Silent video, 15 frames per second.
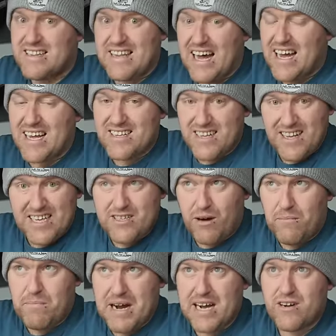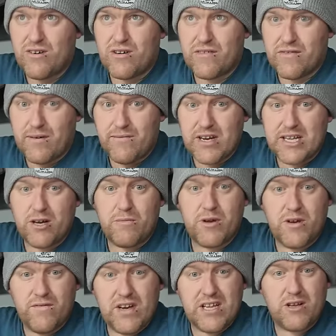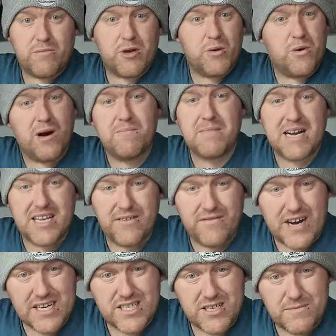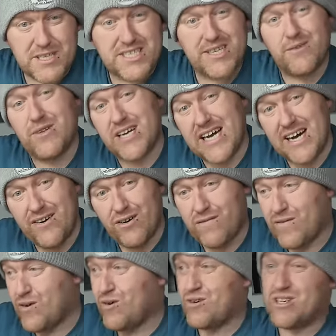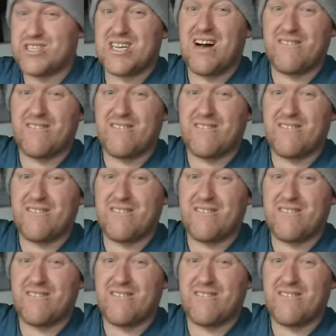That is on back order from VW. VW won't manufacture them until they get enough orders.